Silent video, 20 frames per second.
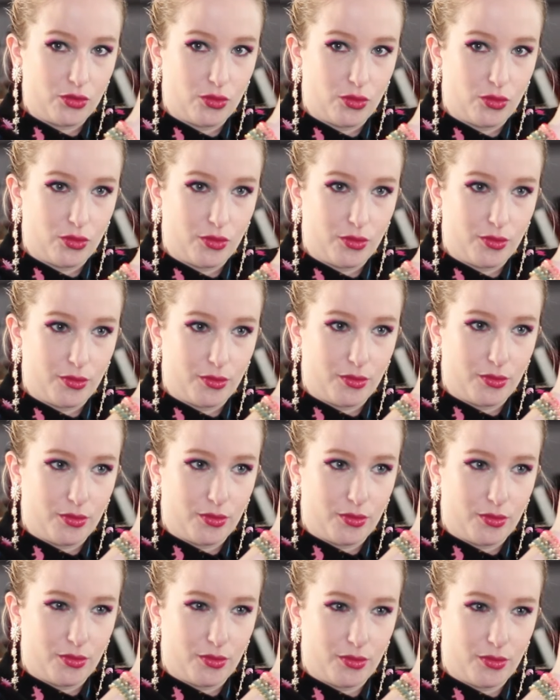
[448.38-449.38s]

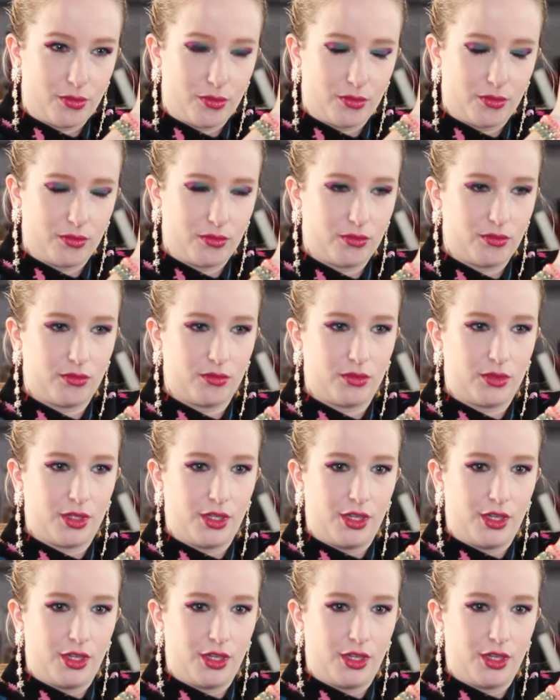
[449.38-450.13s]
(silence)